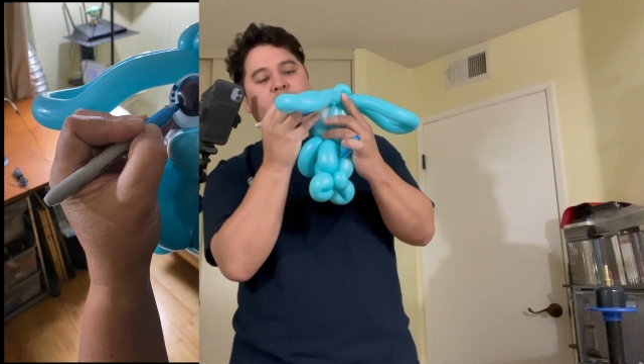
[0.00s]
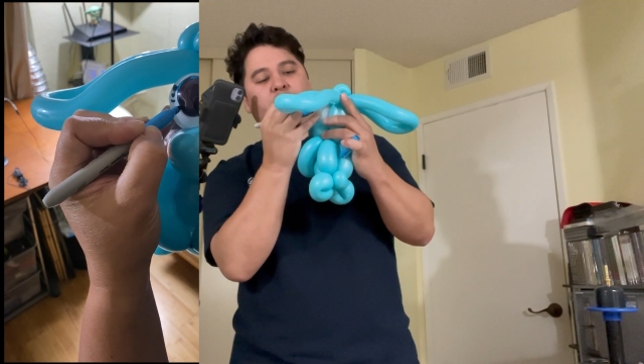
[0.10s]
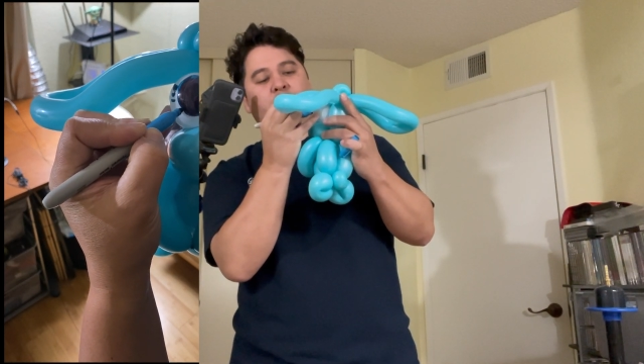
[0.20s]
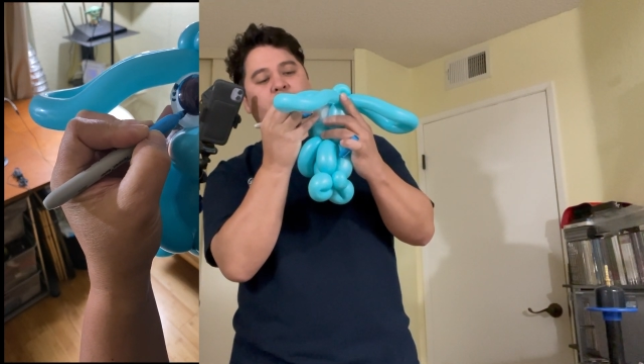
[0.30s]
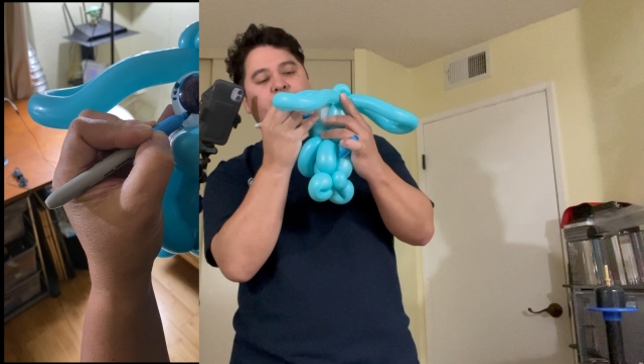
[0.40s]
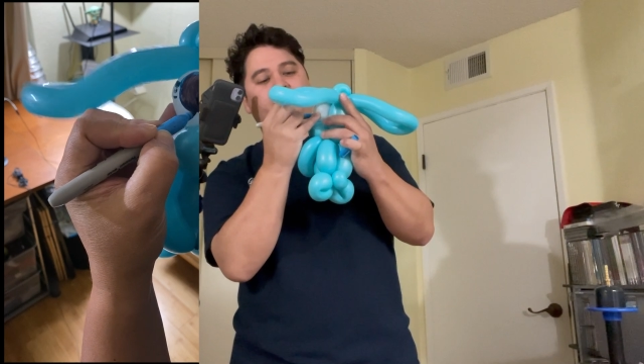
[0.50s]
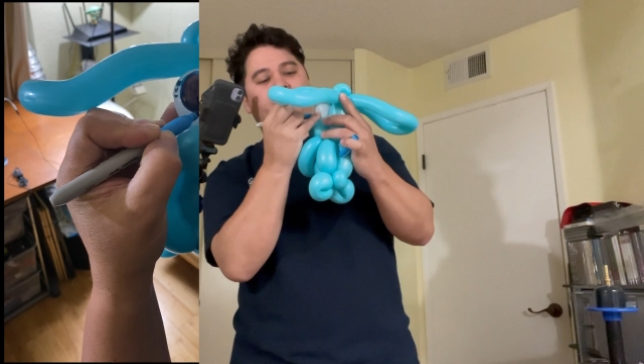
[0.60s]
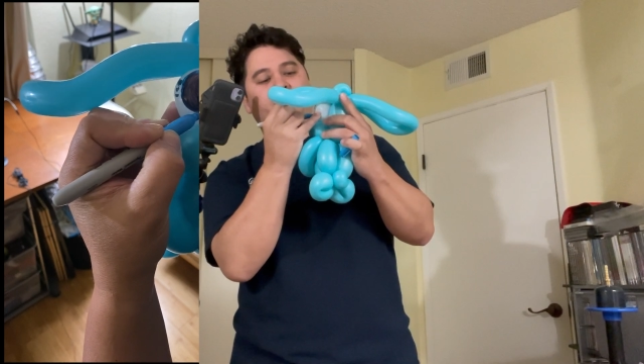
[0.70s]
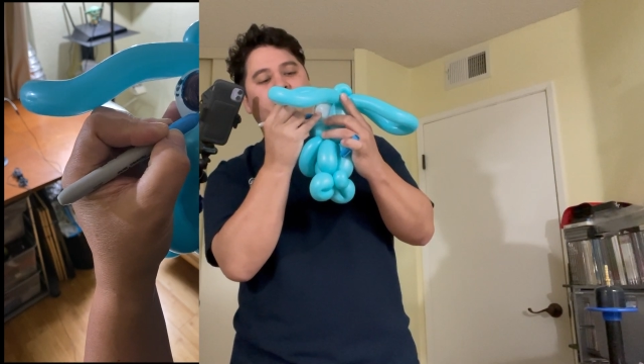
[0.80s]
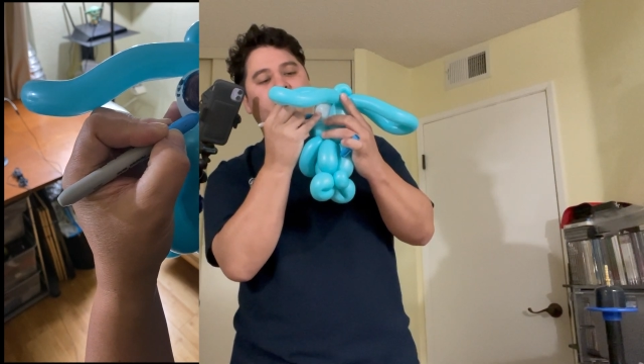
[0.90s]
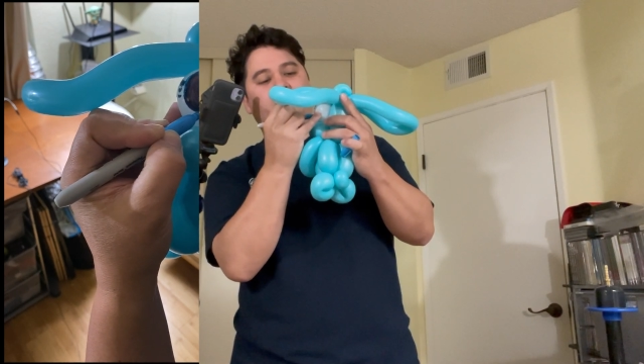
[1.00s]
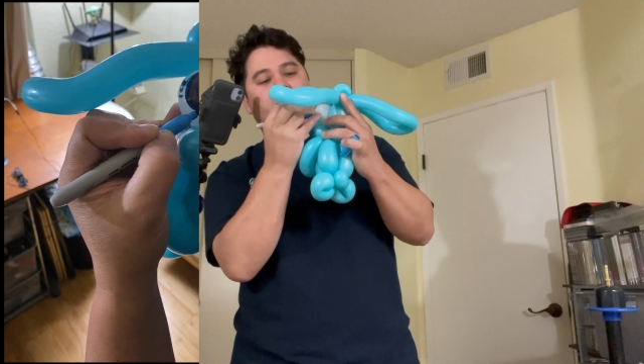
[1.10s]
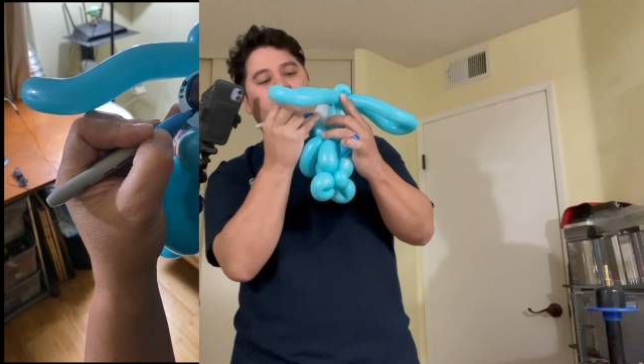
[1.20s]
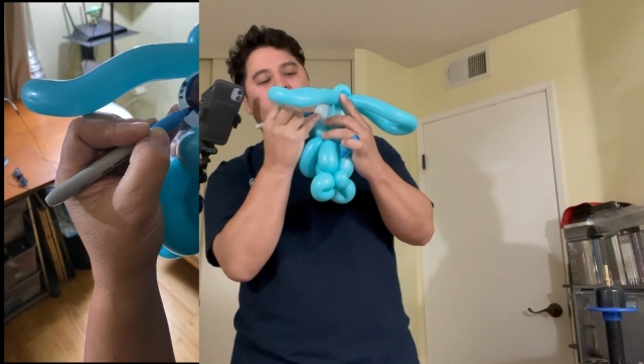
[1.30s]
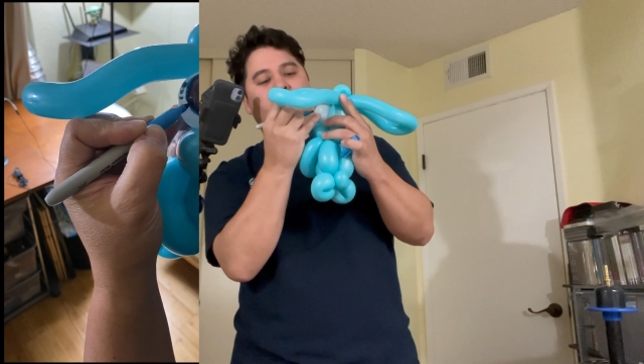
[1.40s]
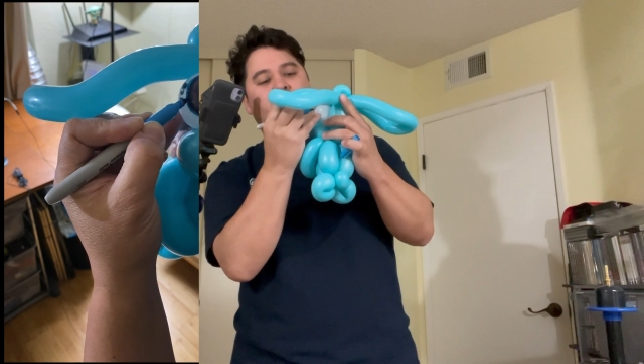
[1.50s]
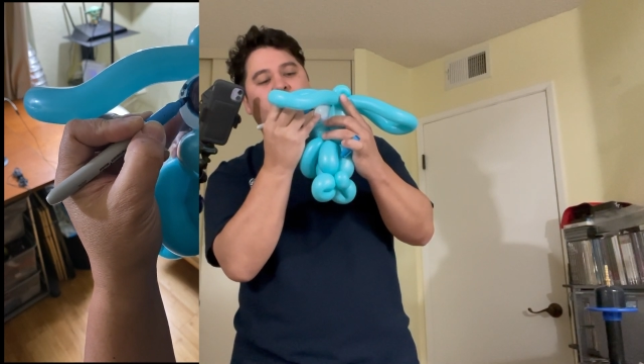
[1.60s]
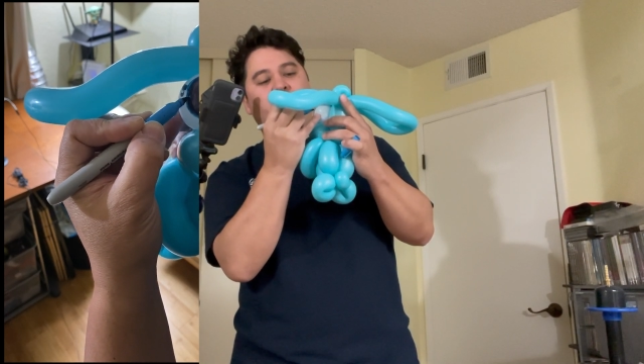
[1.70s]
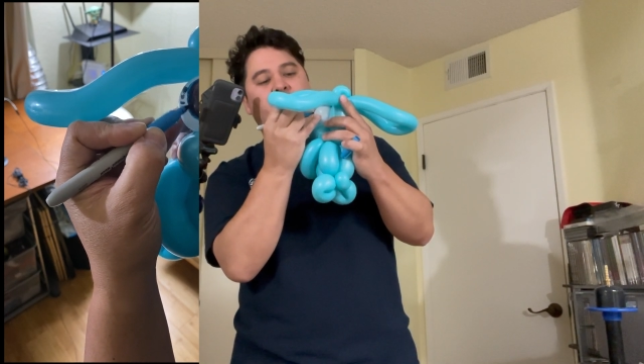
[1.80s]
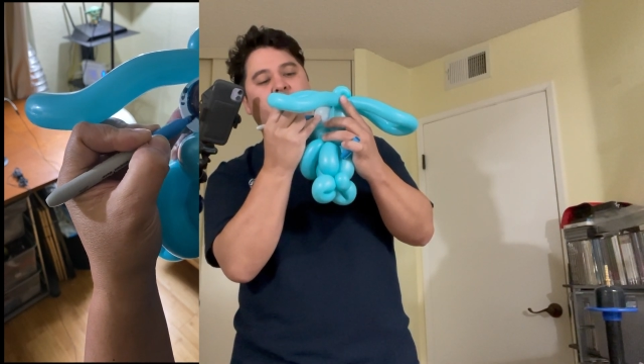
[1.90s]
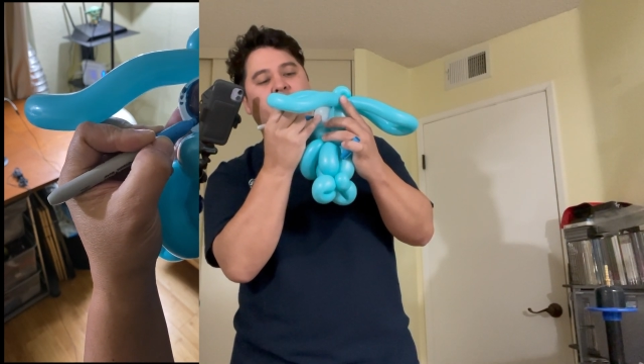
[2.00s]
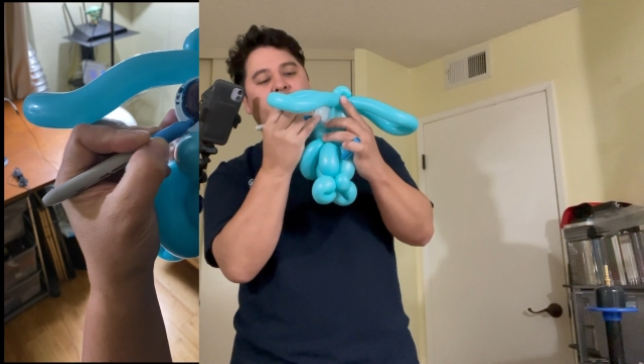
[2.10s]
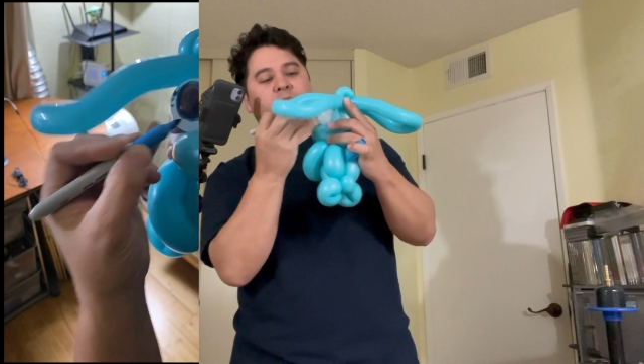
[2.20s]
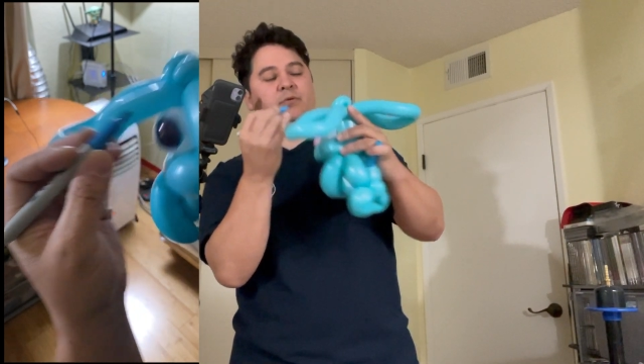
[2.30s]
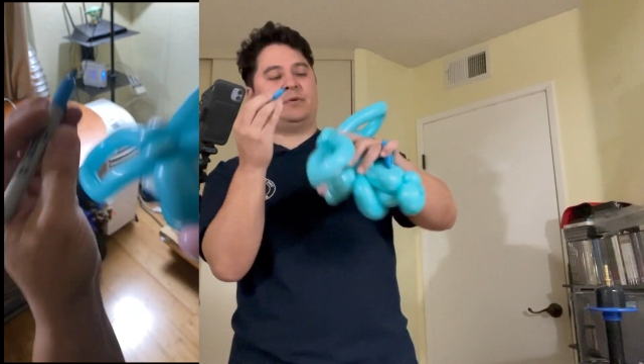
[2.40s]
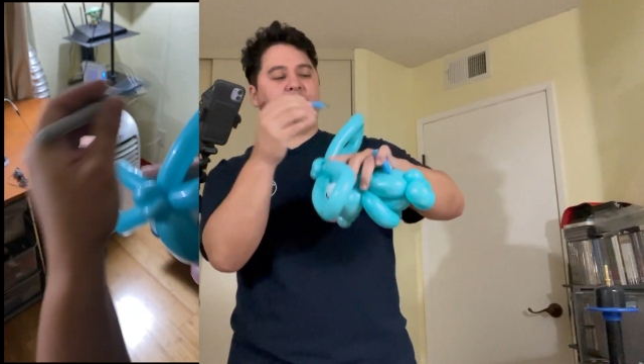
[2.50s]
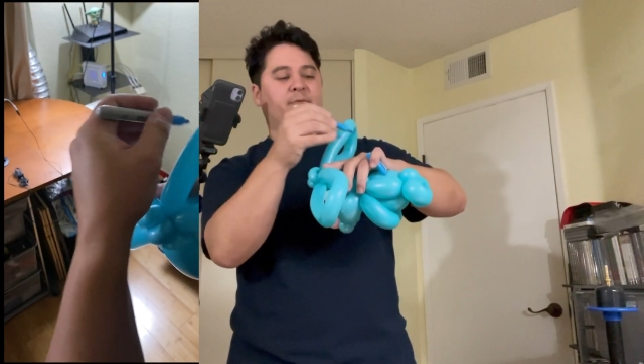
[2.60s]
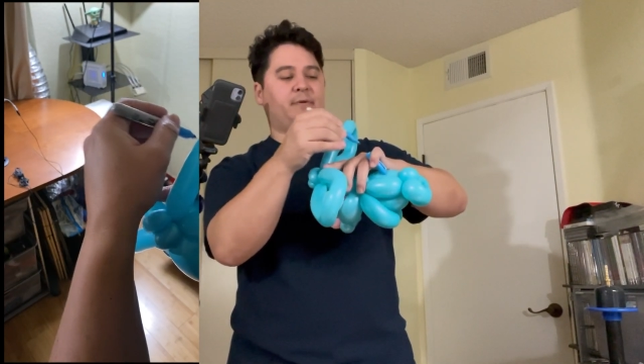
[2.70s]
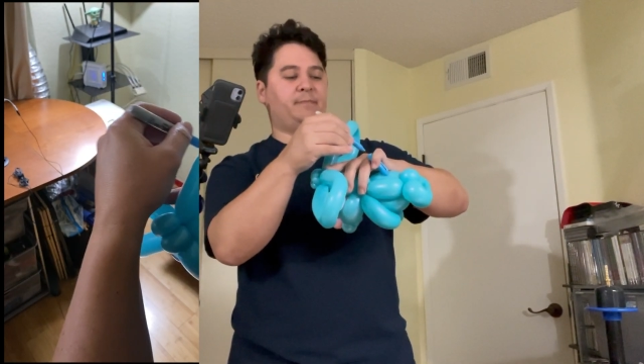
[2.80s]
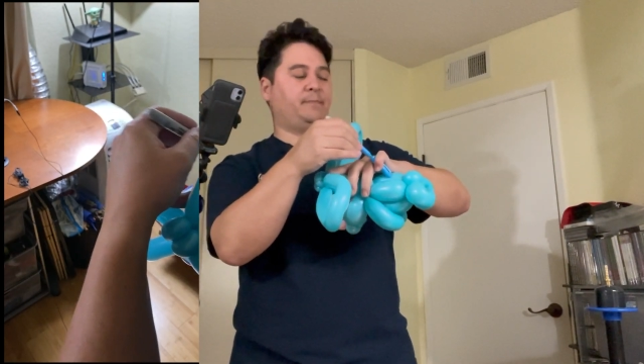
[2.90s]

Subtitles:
Boop. Okay, blue wraparound.